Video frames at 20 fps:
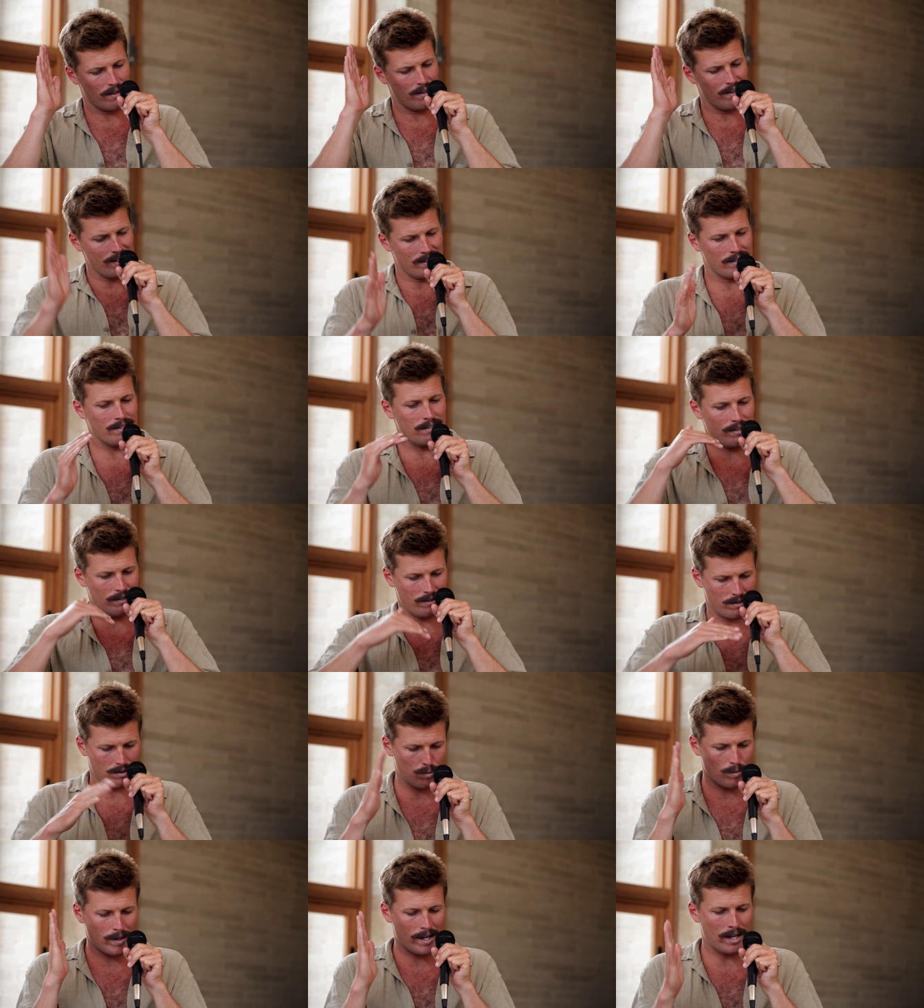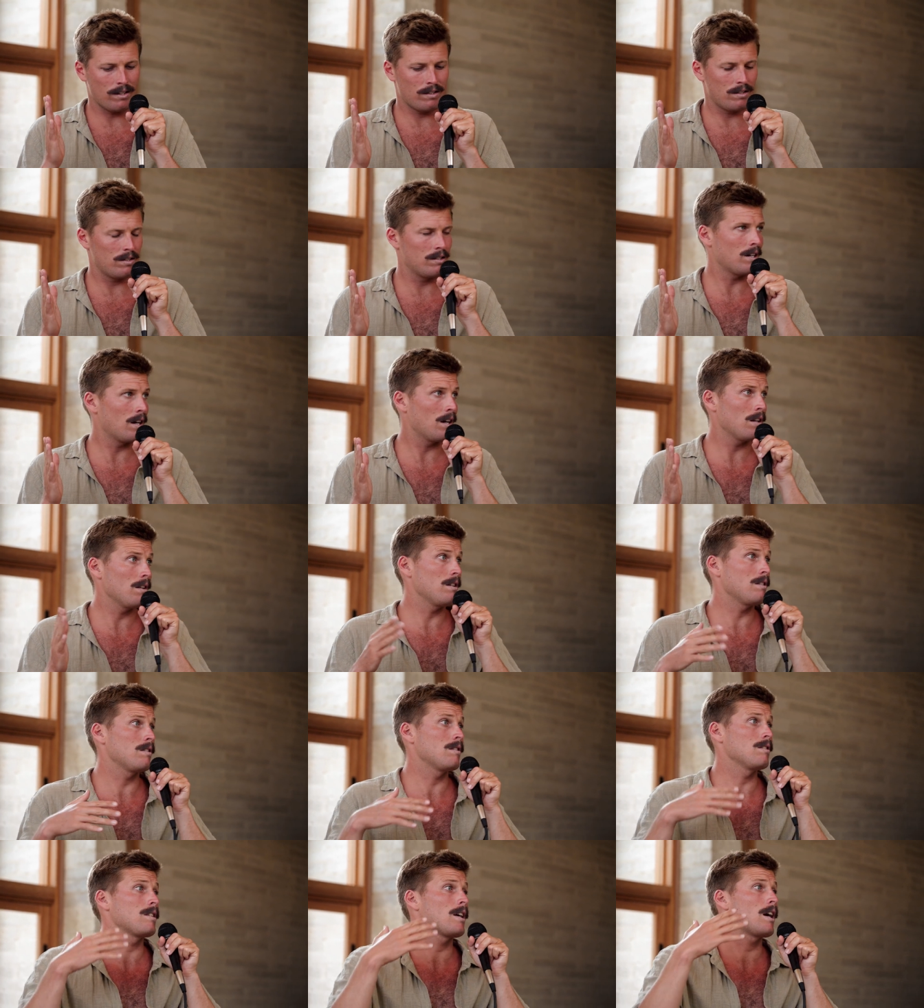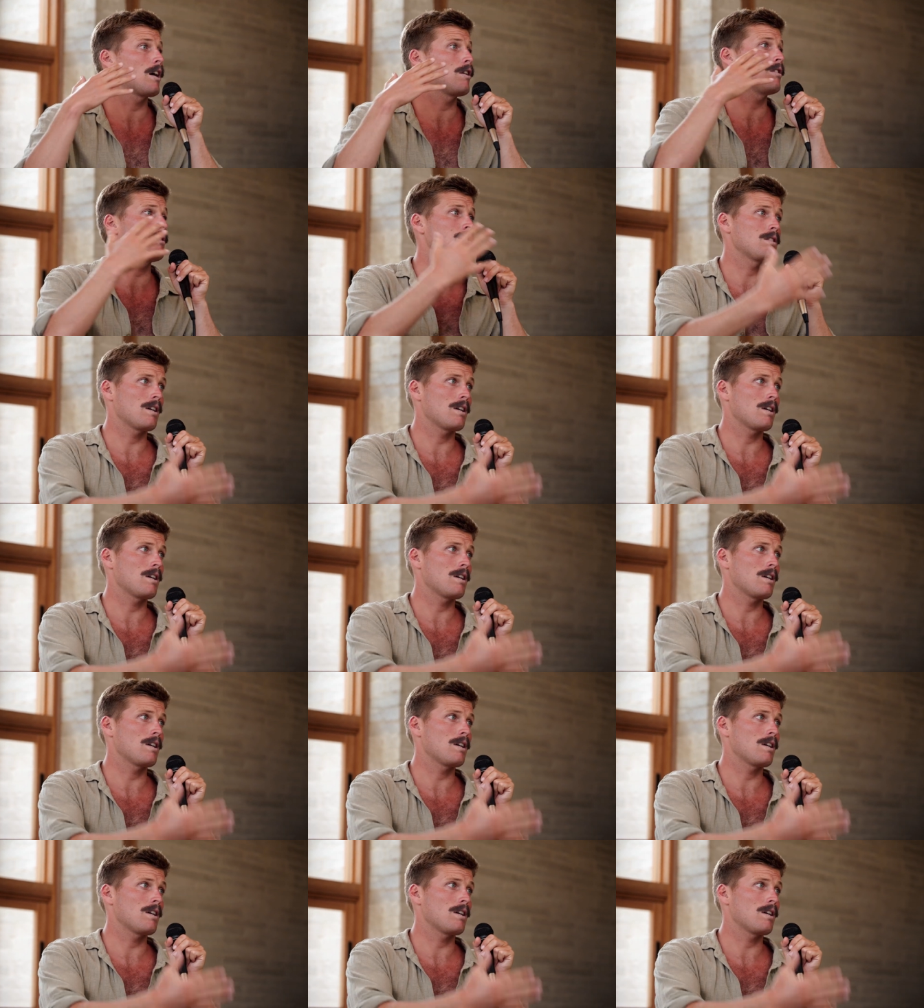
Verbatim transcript: this is the way it's done, this is how you